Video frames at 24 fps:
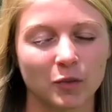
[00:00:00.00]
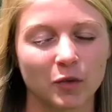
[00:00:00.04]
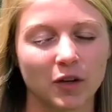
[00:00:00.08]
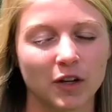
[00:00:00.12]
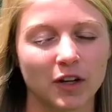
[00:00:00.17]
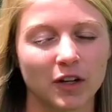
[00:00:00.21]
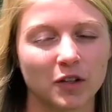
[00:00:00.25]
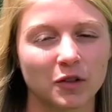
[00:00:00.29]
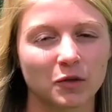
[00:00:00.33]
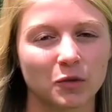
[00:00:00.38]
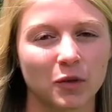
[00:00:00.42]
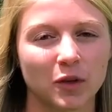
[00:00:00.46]
the
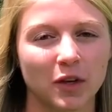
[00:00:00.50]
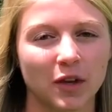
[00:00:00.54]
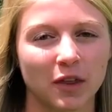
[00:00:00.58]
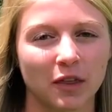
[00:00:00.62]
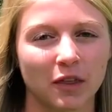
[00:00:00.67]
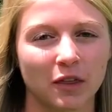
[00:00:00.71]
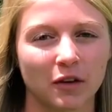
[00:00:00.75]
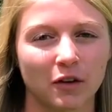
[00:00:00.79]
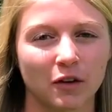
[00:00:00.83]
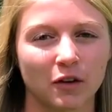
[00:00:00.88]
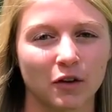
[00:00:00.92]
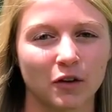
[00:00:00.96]
plains with
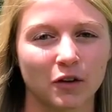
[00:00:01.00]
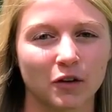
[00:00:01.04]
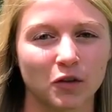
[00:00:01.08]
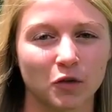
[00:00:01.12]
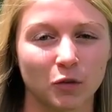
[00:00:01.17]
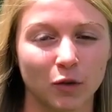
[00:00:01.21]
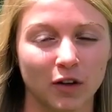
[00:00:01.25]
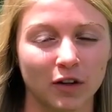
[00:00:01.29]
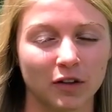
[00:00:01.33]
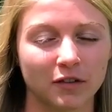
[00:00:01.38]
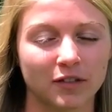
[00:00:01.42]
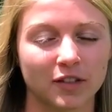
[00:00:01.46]
her
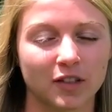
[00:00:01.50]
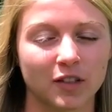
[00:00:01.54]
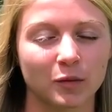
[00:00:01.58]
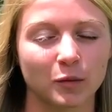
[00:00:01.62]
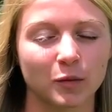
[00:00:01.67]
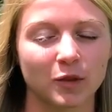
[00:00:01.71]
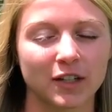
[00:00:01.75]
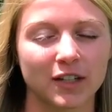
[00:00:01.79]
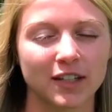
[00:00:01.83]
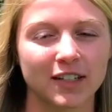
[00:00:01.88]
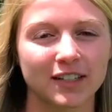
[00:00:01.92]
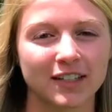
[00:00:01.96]
12
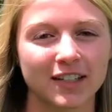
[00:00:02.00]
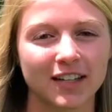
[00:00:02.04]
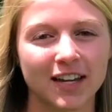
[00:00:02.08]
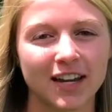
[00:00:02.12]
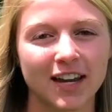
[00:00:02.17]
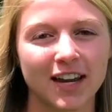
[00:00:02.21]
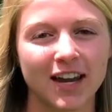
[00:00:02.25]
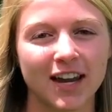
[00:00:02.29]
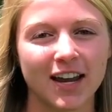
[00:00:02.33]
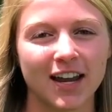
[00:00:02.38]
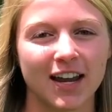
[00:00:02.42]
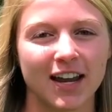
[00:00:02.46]
siblings
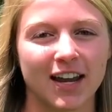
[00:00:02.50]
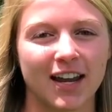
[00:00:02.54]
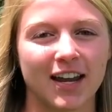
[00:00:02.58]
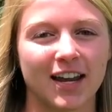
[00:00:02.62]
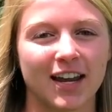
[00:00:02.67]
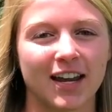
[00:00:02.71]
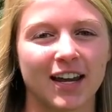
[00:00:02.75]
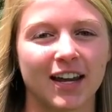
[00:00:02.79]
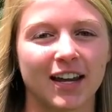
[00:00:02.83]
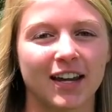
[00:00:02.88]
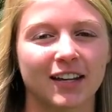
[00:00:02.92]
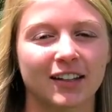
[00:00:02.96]

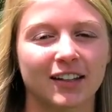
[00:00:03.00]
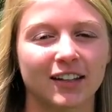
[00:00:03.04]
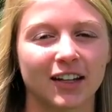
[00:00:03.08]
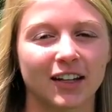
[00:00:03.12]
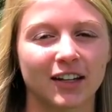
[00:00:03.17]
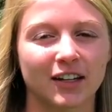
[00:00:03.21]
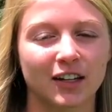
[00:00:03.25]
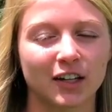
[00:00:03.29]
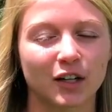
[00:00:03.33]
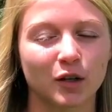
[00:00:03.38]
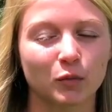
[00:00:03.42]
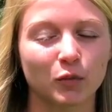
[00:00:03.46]
and
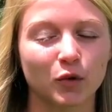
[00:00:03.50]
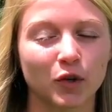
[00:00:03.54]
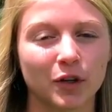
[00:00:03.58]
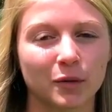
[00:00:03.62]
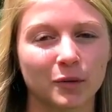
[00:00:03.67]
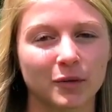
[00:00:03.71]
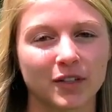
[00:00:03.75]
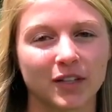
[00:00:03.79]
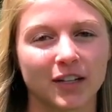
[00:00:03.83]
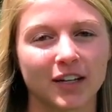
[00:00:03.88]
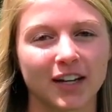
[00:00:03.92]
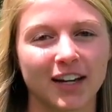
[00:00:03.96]
landed in
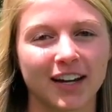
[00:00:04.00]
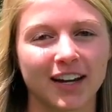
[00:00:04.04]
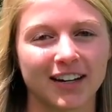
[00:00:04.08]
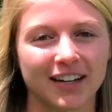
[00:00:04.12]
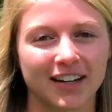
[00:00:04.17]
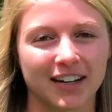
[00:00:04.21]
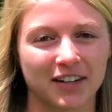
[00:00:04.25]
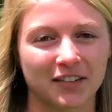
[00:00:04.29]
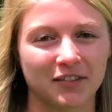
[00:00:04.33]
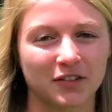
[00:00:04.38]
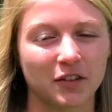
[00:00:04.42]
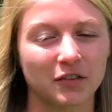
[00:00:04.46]
Brigham City and
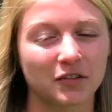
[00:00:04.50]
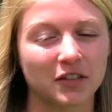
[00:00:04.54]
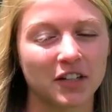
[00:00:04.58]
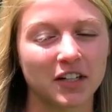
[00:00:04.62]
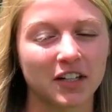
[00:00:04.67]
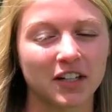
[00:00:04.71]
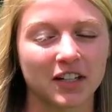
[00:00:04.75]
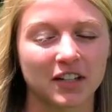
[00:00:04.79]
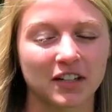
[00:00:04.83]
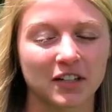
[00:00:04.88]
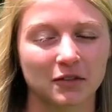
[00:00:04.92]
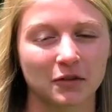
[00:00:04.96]
had
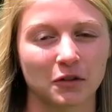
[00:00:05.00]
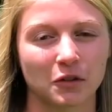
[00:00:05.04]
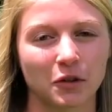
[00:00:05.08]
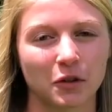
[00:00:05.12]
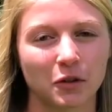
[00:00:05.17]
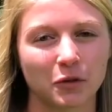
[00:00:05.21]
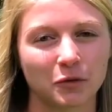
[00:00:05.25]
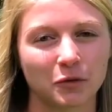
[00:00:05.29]
15 kids of her